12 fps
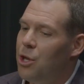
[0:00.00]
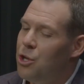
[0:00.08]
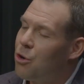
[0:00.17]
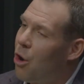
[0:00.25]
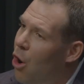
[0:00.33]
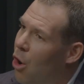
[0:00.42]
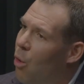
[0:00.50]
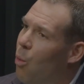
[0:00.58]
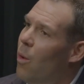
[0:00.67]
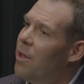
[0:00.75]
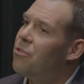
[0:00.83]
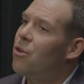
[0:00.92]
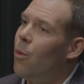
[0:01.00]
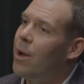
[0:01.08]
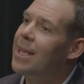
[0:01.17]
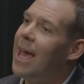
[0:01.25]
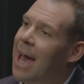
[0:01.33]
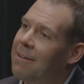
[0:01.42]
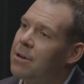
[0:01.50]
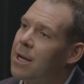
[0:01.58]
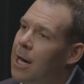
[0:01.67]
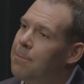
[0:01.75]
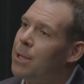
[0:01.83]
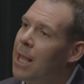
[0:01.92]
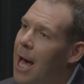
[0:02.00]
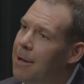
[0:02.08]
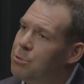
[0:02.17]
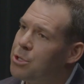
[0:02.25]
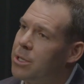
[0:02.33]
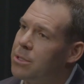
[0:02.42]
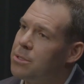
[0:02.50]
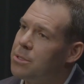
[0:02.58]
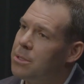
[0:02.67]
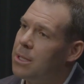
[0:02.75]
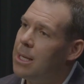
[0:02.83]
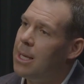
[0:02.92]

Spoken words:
you're always going to have a couple options.